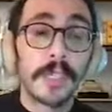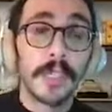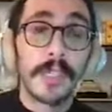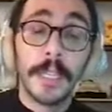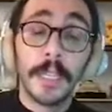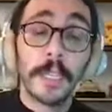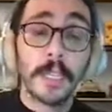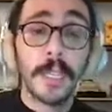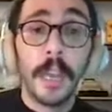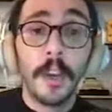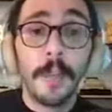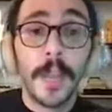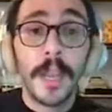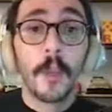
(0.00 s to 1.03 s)
in English and
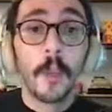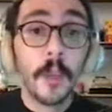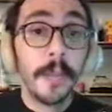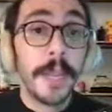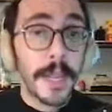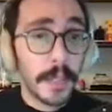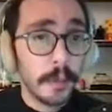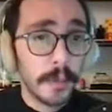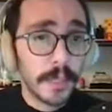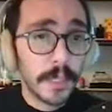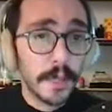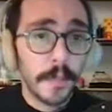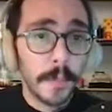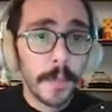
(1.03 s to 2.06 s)
Arabic, will be
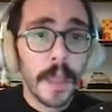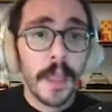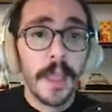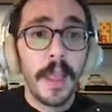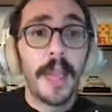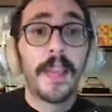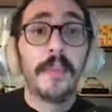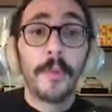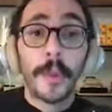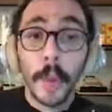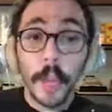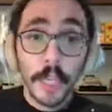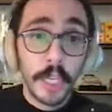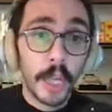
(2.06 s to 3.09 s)
inclusive. And if we
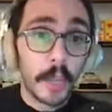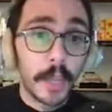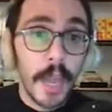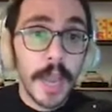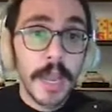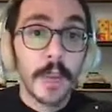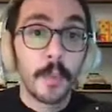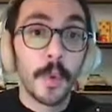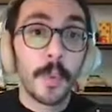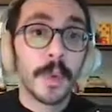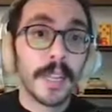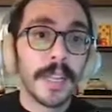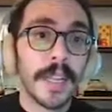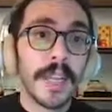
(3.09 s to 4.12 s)
launch it online, we will
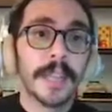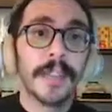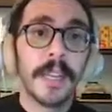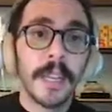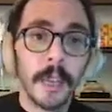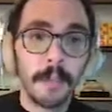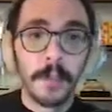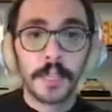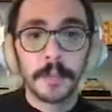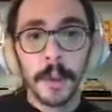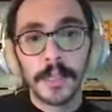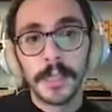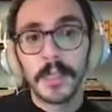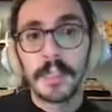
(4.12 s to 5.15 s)
collect enough
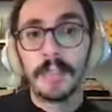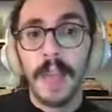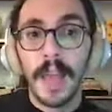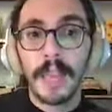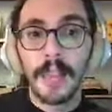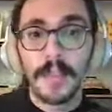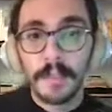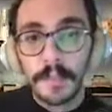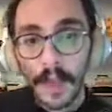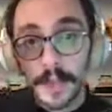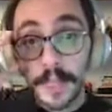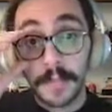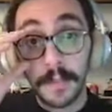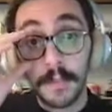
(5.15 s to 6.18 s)
responses to validate the
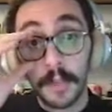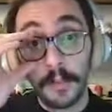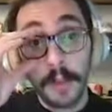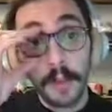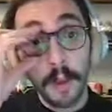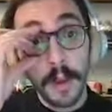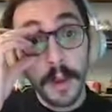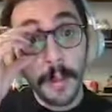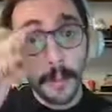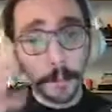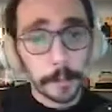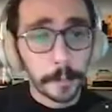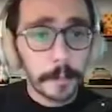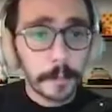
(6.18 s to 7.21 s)
findings from Survey 1.
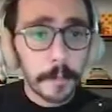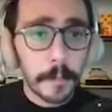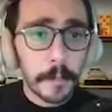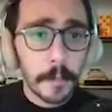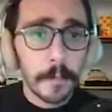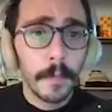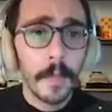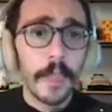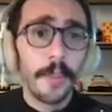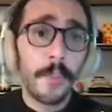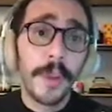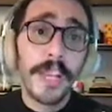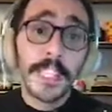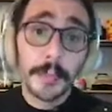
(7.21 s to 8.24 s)
If we
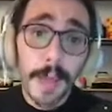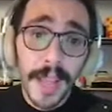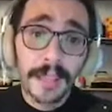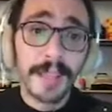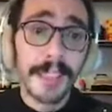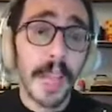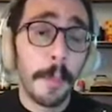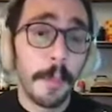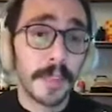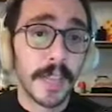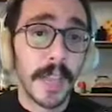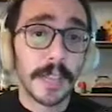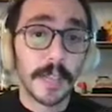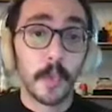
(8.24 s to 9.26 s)
expand the sample
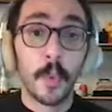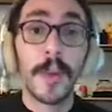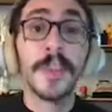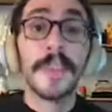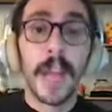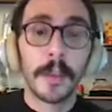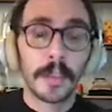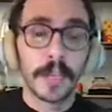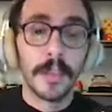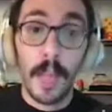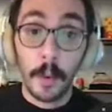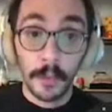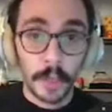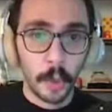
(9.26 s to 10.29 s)
size to 1,000, that
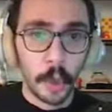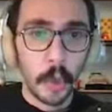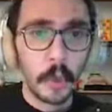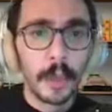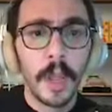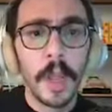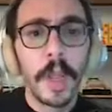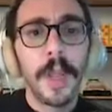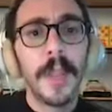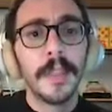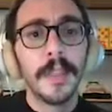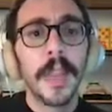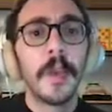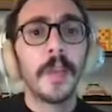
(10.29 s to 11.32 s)
was our goal,
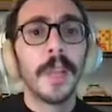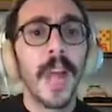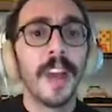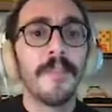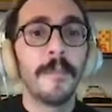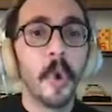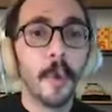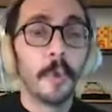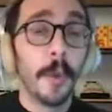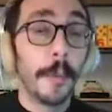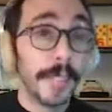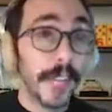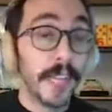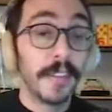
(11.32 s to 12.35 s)
then we'll have more
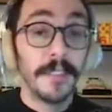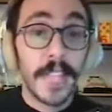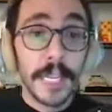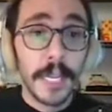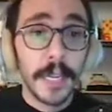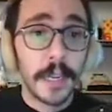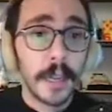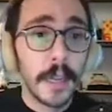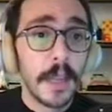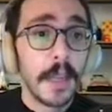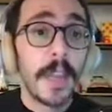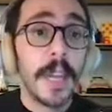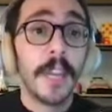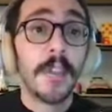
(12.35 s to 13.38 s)
representative data.
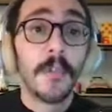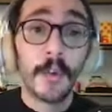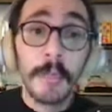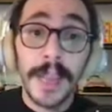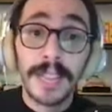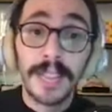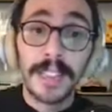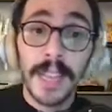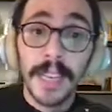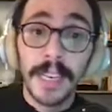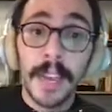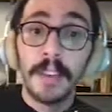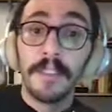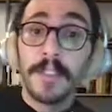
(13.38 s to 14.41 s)
And if we make the data
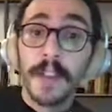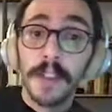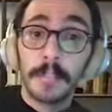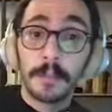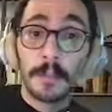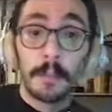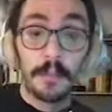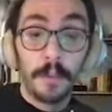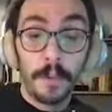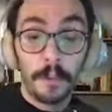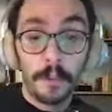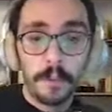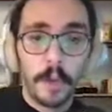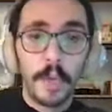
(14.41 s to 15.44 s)
and findings from the
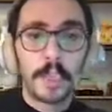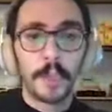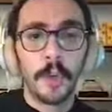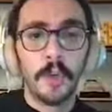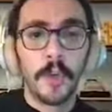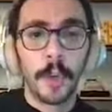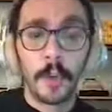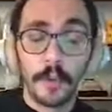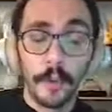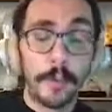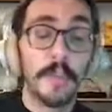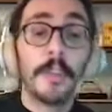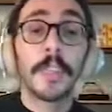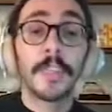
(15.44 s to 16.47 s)
first survey or from the
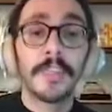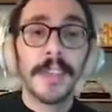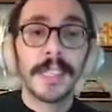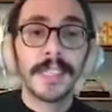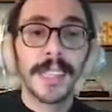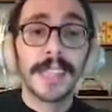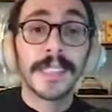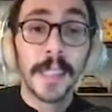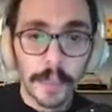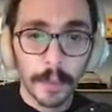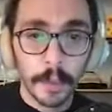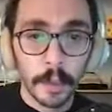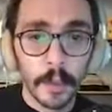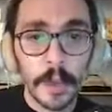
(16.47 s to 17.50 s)
first phase
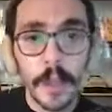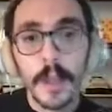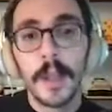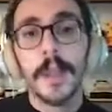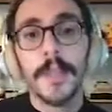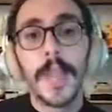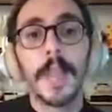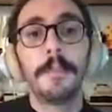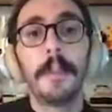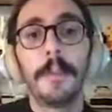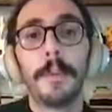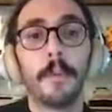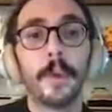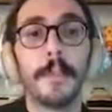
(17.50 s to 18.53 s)
accessible, then
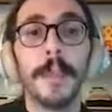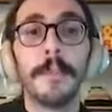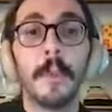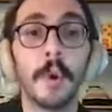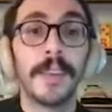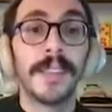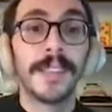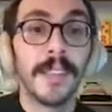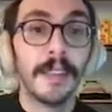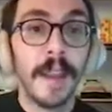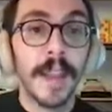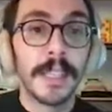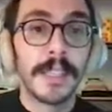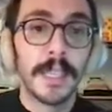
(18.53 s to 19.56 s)
people would be more
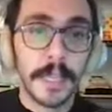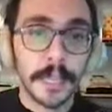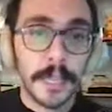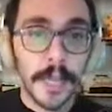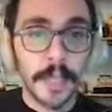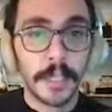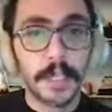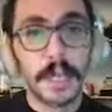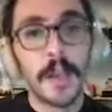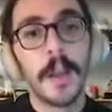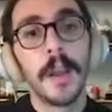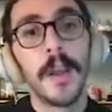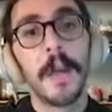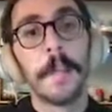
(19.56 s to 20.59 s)
incentivized
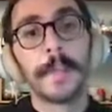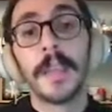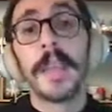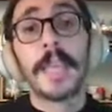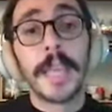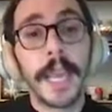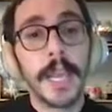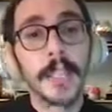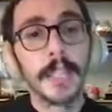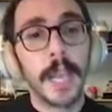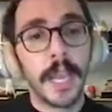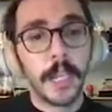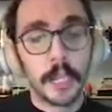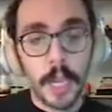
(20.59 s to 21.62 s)
to engage
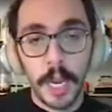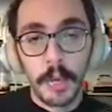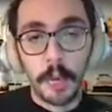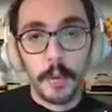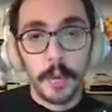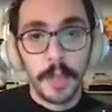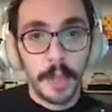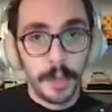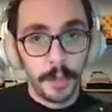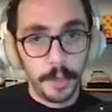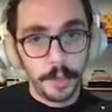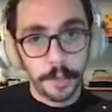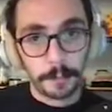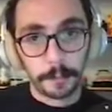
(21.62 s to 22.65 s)
and share with
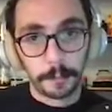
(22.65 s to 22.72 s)
others.